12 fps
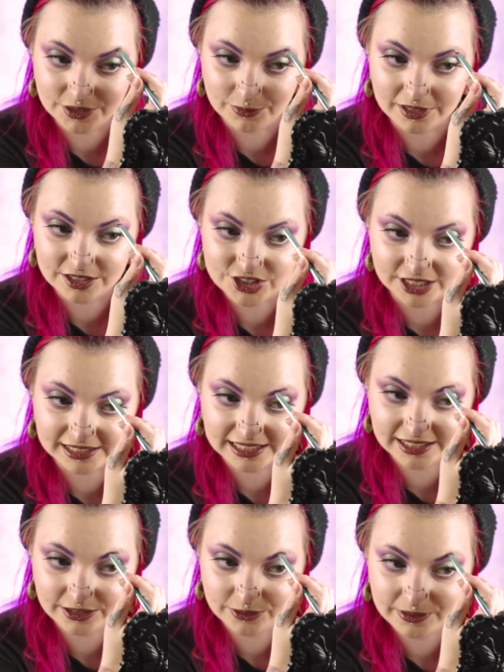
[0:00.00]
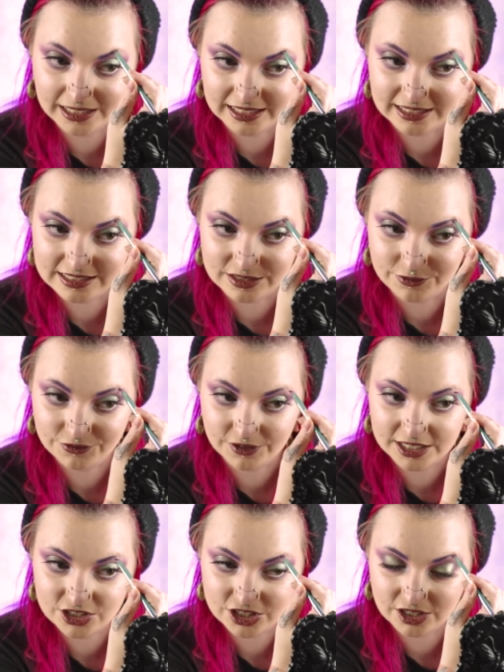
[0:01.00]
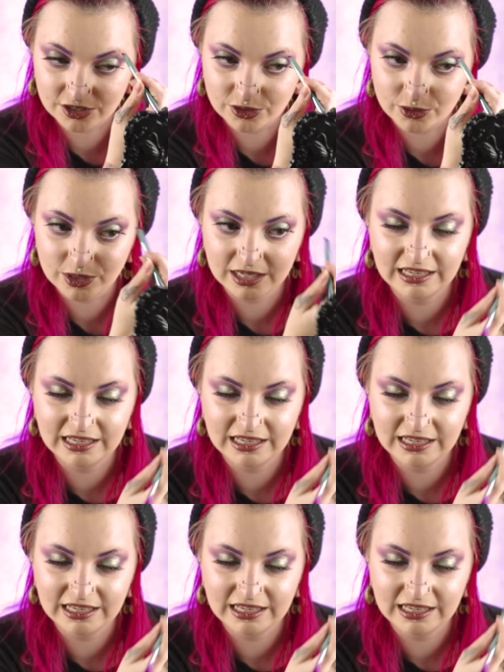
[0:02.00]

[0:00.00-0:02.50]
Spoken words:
you want to check it out. It is in French though.